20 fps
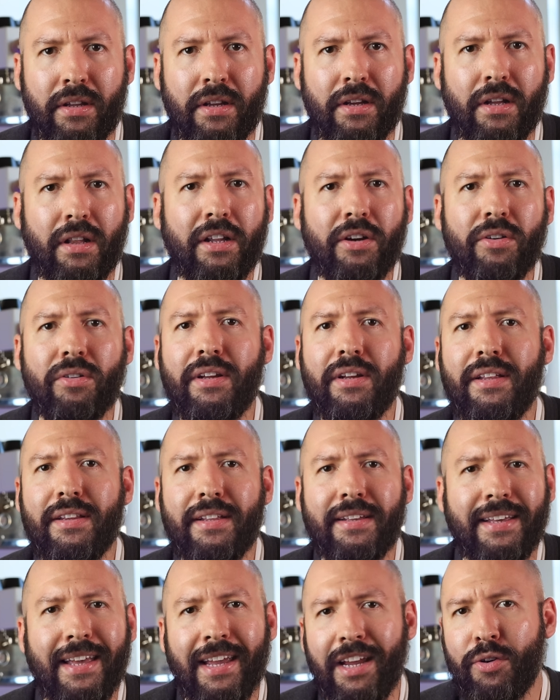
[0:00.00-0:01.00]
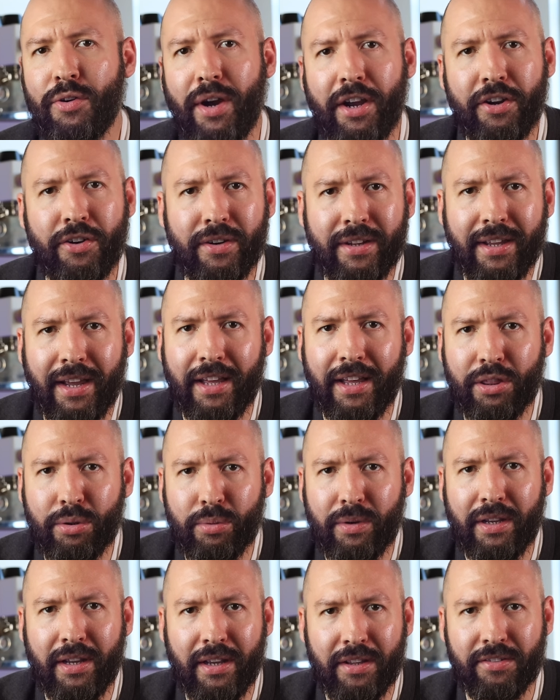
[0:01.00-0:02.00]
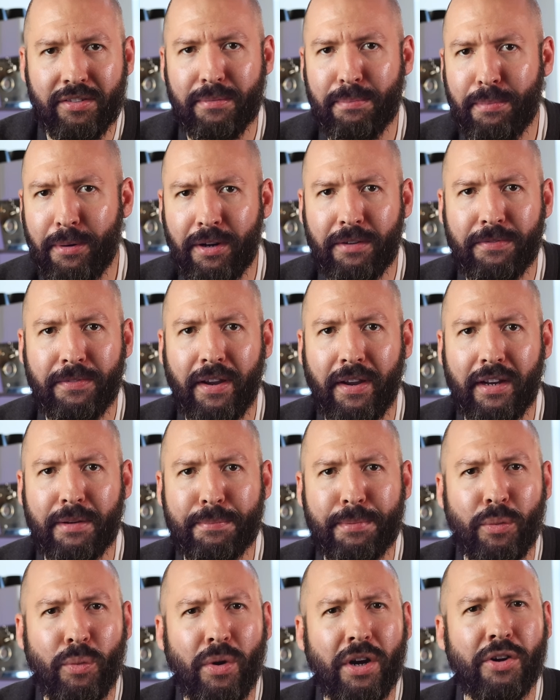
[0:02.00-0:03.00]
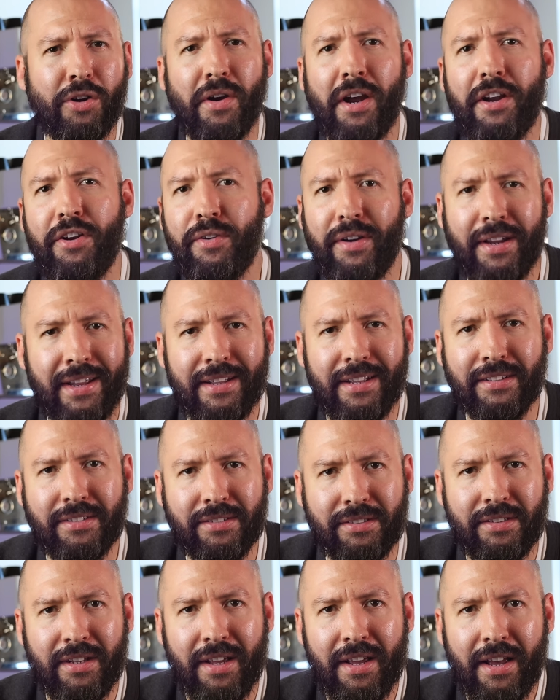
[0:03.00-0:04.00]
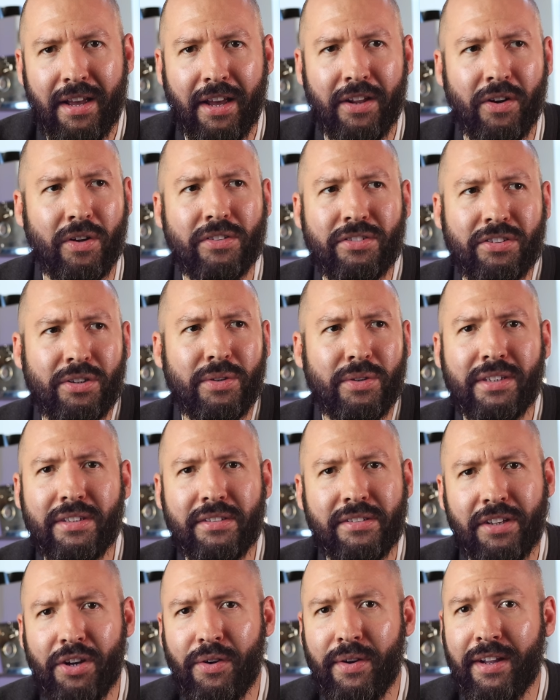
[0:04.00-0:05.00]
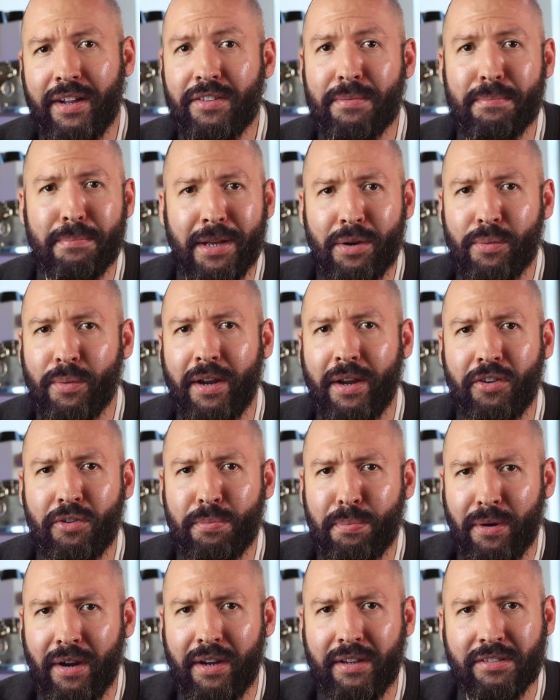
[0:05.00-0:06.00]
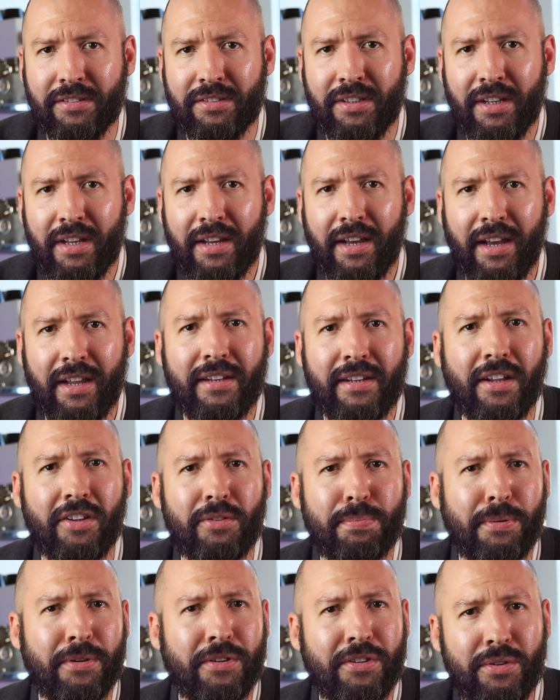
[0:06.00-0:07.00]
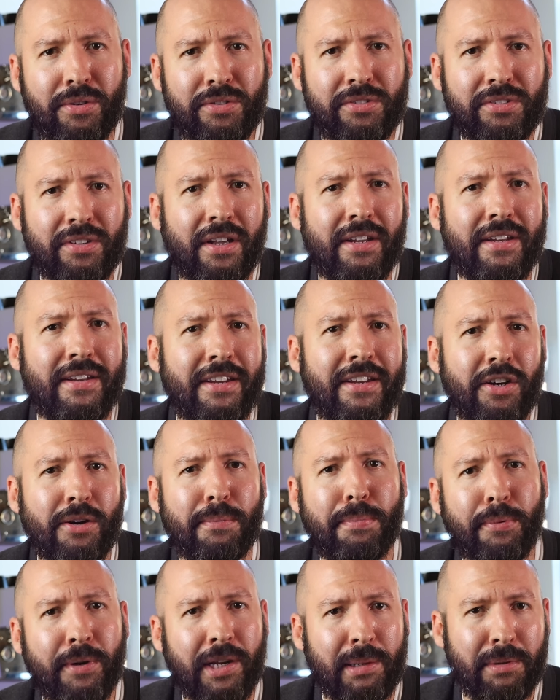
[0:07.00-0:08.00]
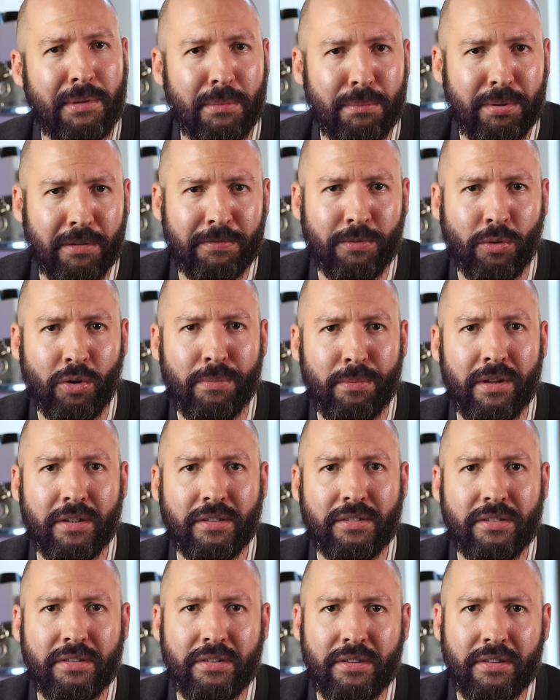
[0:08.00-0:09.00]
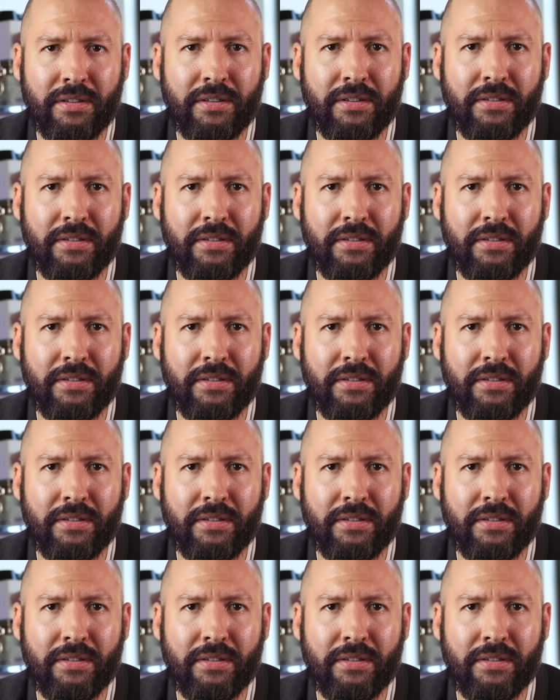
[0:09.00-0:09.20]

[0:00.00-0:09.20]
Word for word: Clearly, the Kingrinder K3 isn't perfect, but what grinder is? And also, considering its mid-range price, it does produce a near premium performance.